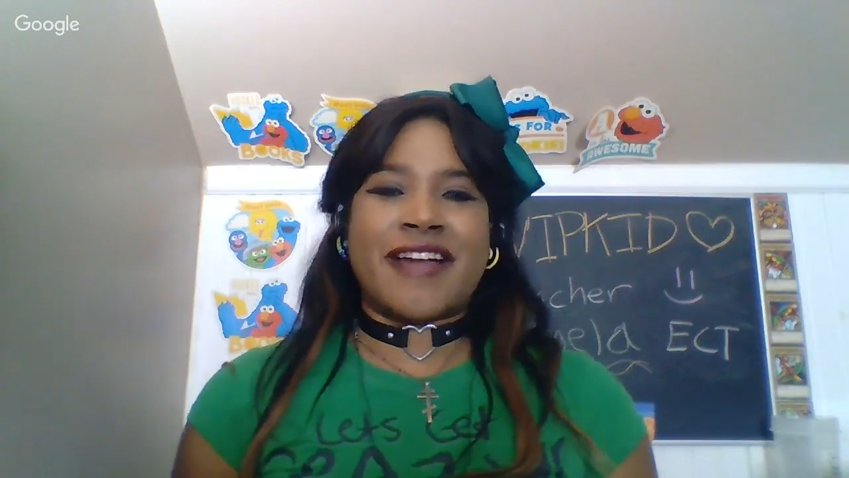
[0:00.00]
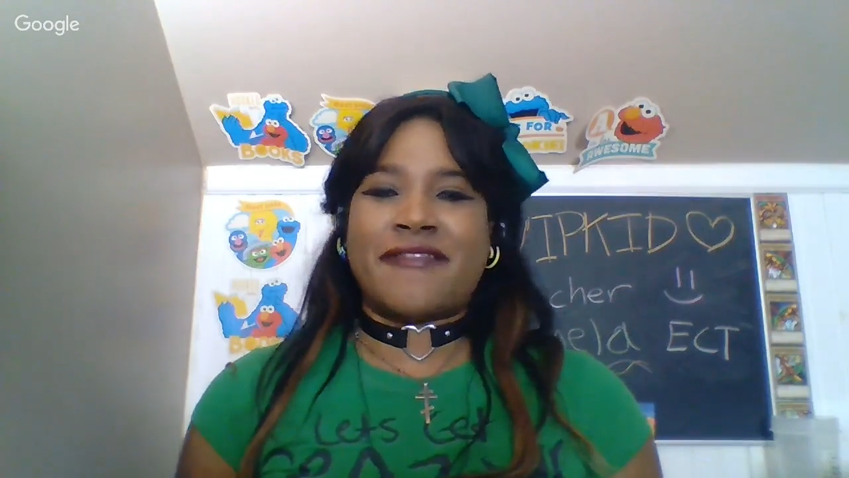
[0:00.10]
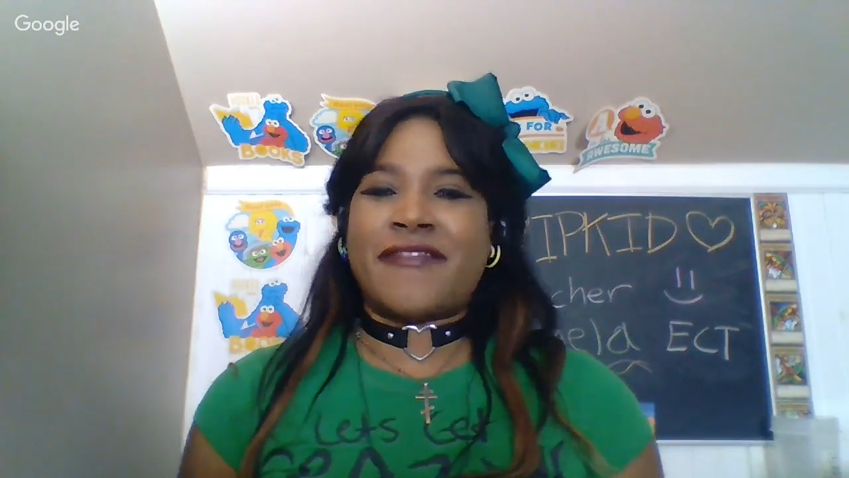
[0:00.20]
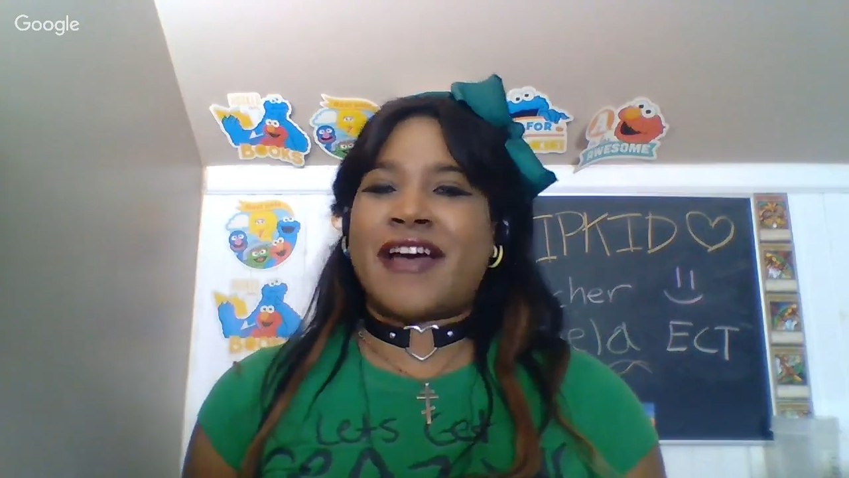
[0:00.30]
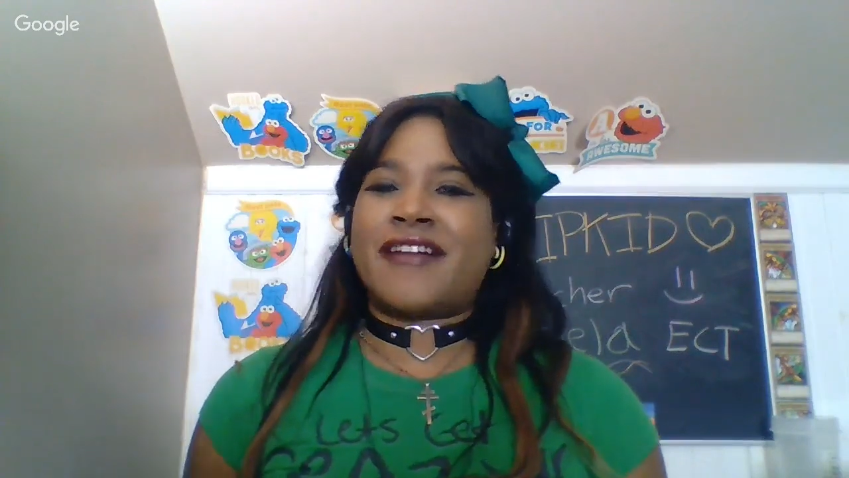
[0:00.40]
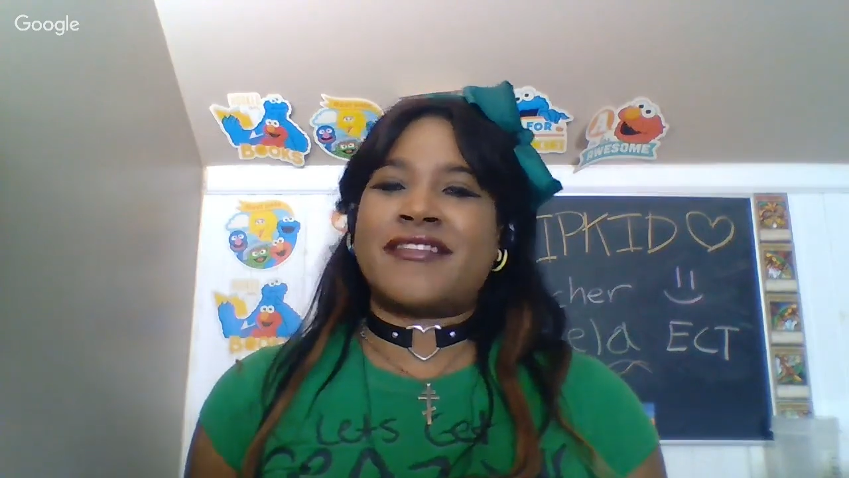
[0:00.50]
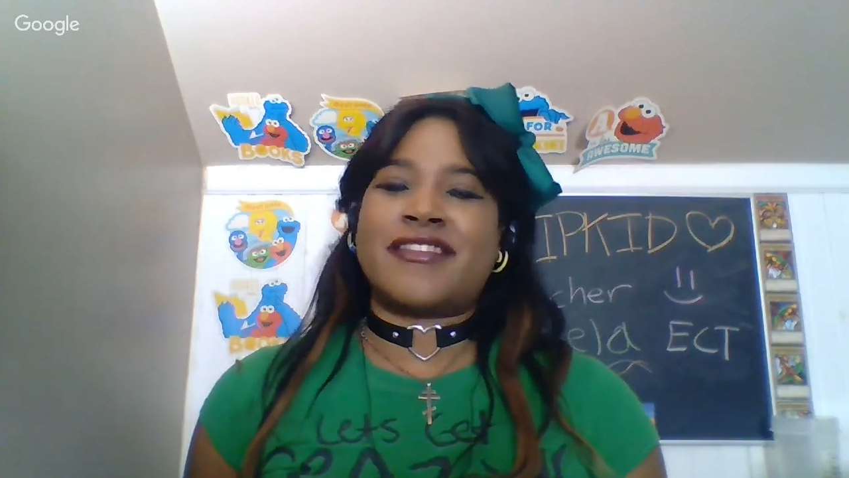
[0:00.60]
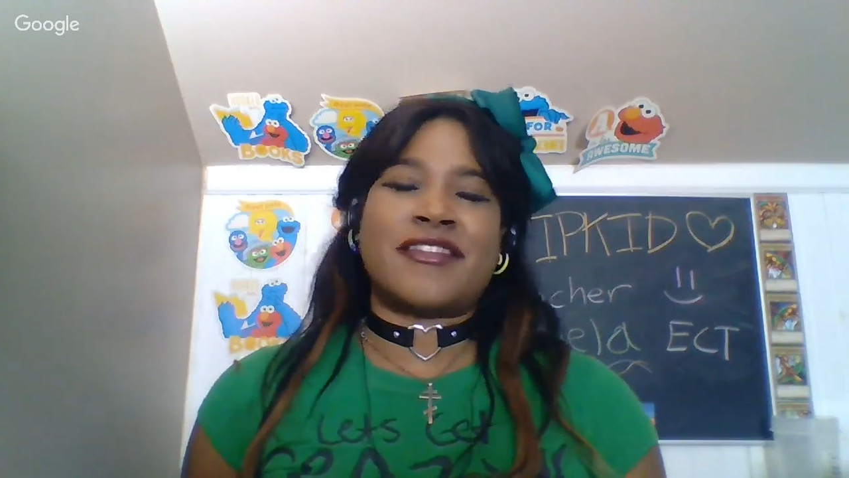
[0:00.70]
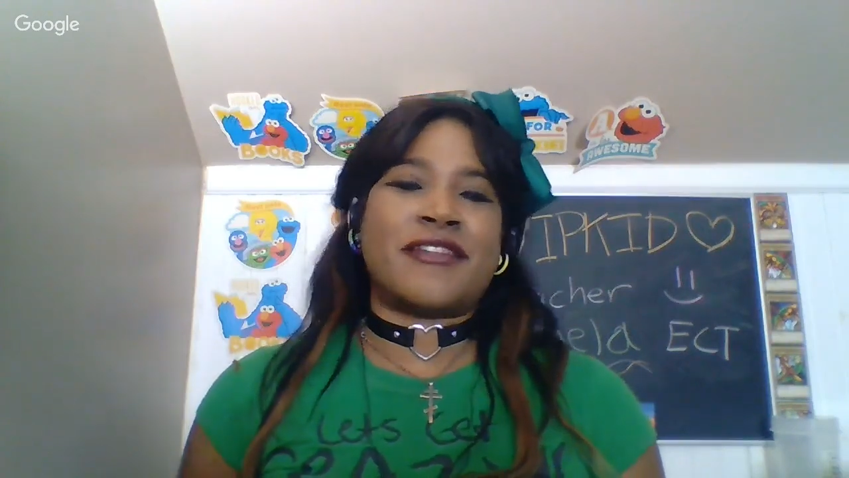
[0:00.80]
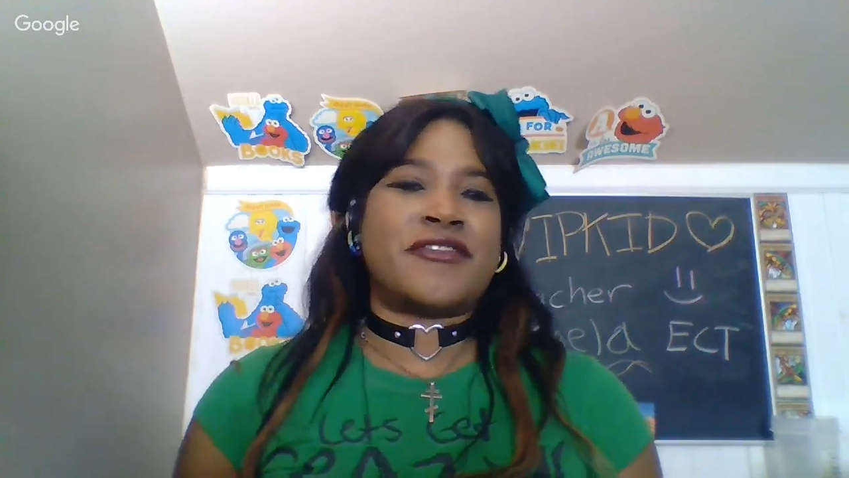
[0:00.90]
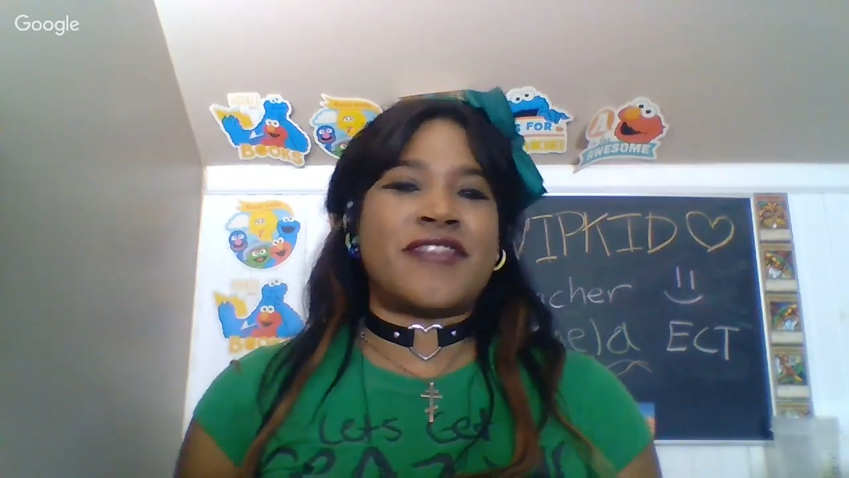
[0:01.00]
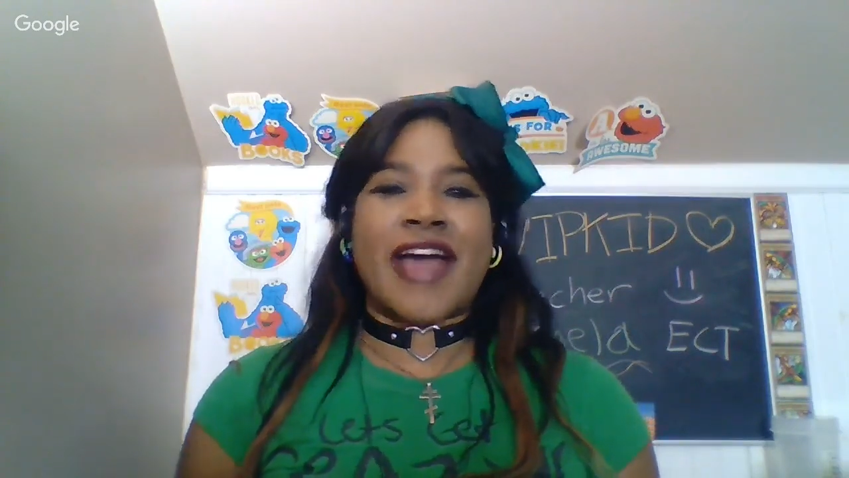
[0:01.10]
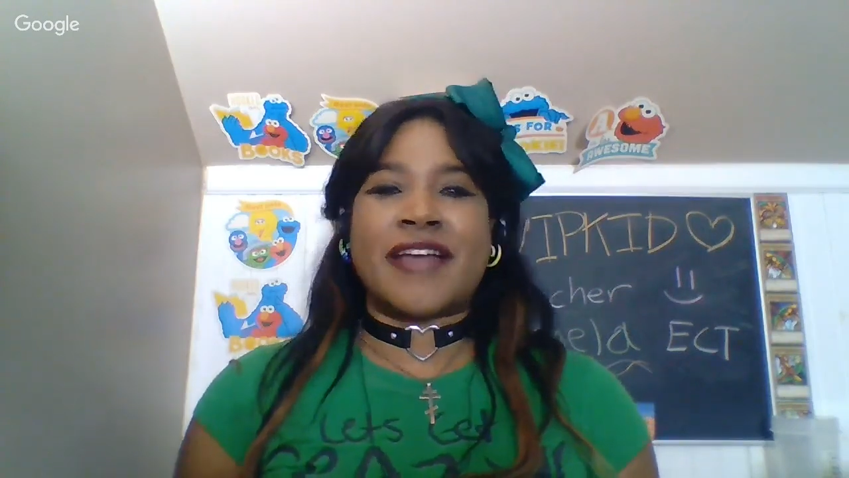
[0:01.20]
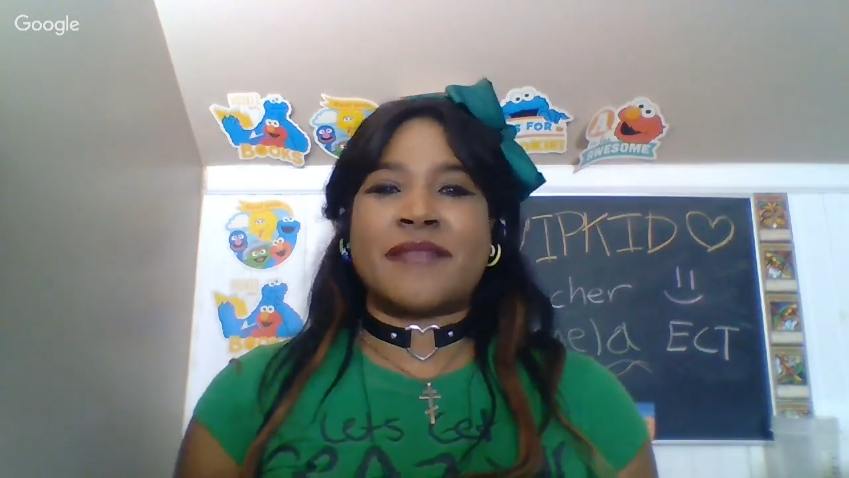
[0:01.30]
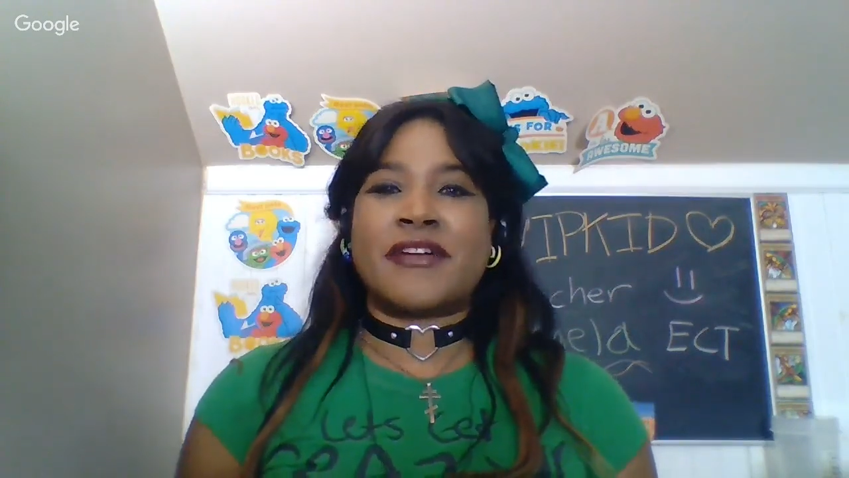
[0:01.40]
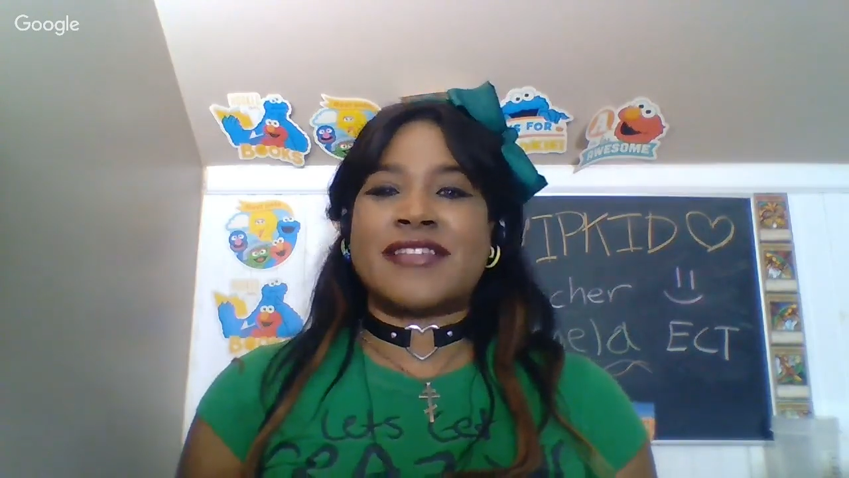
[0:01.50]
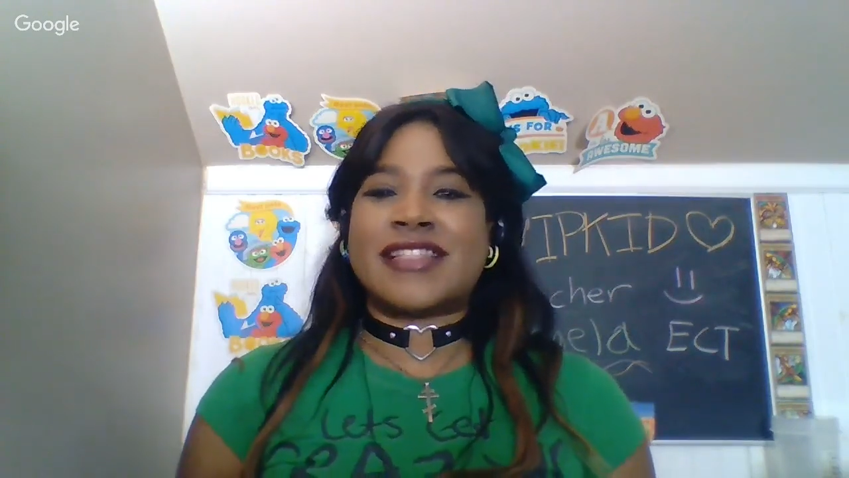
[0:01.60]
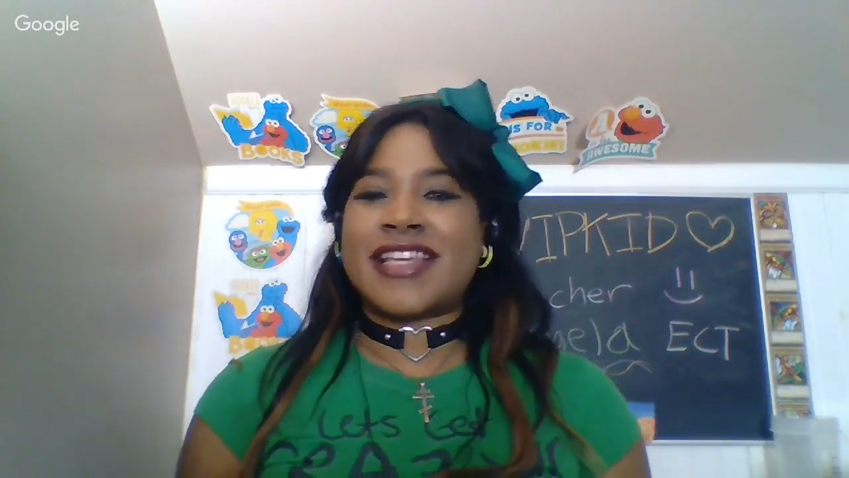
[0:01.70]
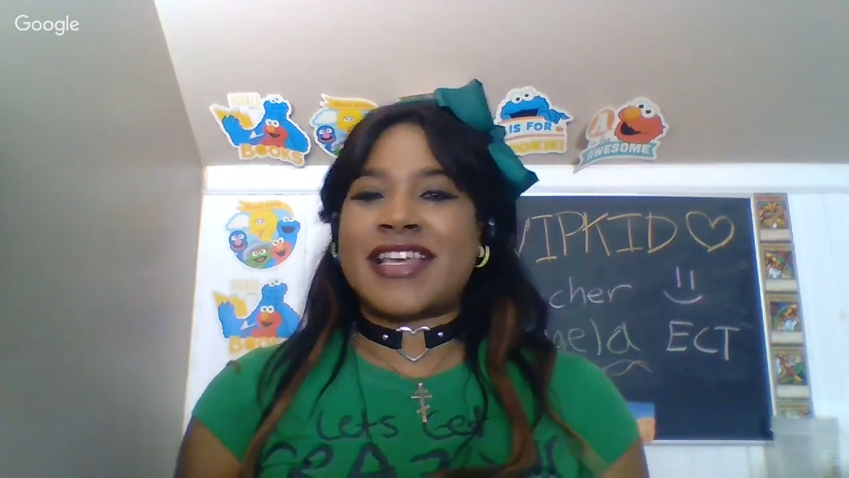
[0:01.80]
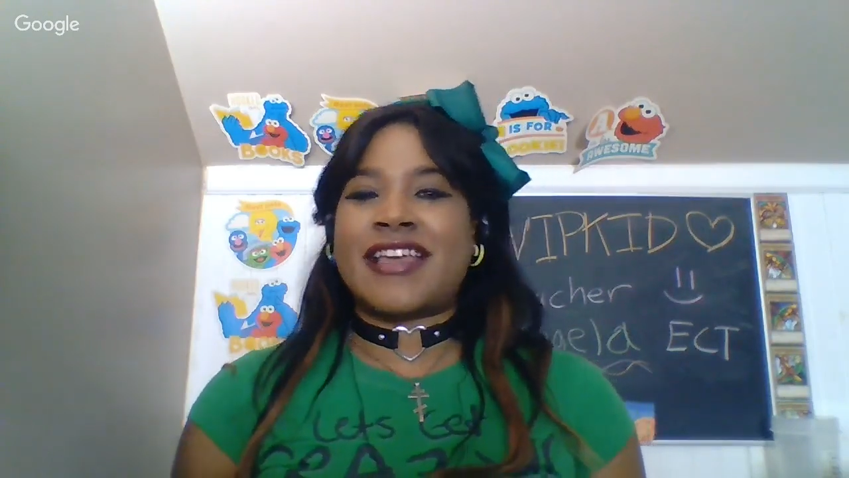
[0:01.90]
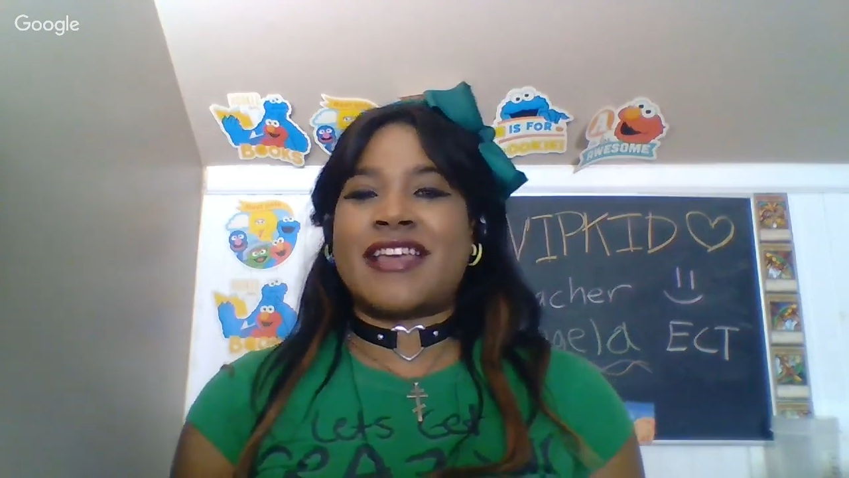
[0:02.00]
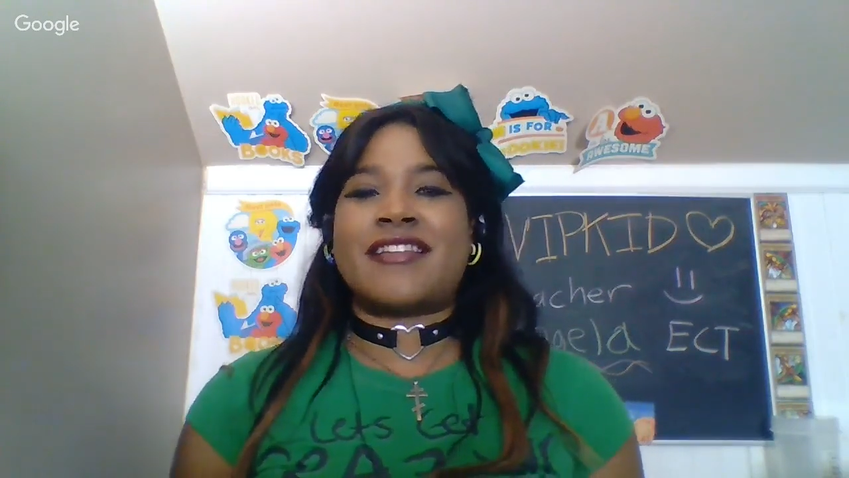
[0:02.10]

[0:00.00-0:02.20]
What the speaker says: I found, you know, Dragon Ball Z